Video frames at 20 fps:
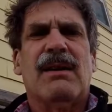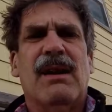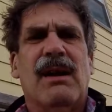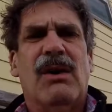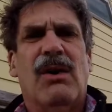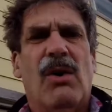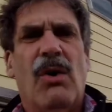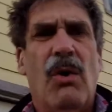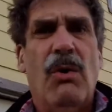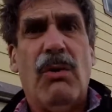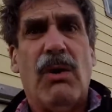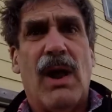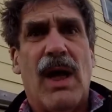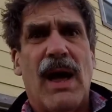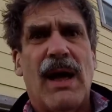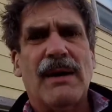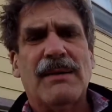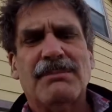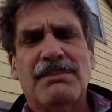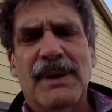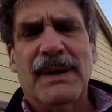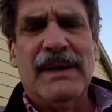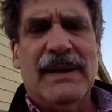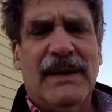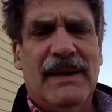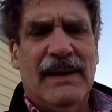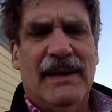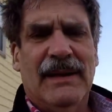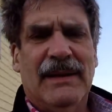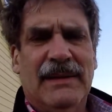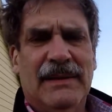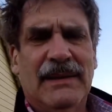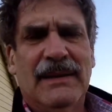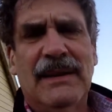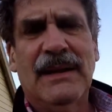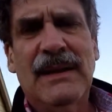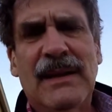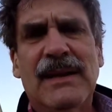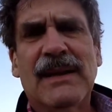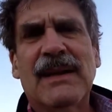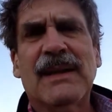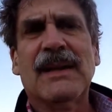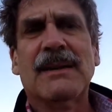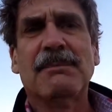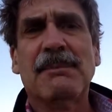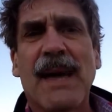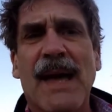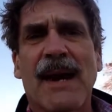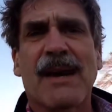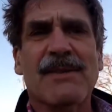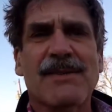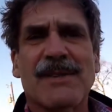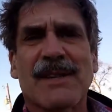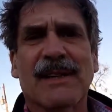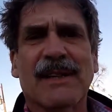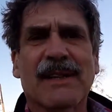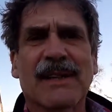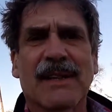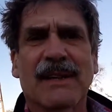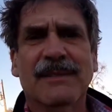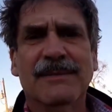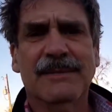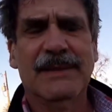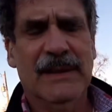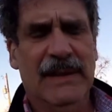a whole lot, but it matters a little.